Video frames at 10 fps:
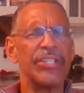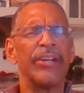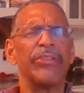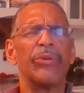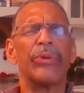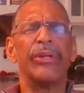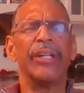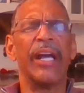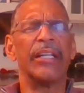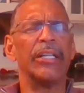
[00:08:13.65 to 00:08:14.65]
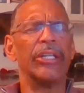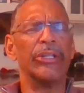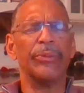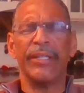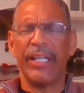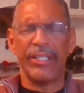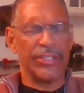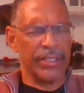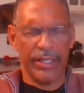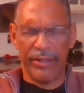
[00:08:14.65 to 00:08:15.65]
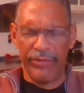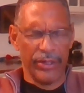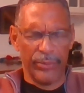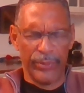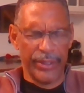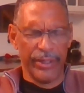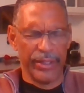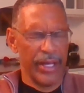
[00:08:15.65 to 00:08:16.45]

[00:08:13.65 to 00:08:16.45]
of your word and illumination of your word.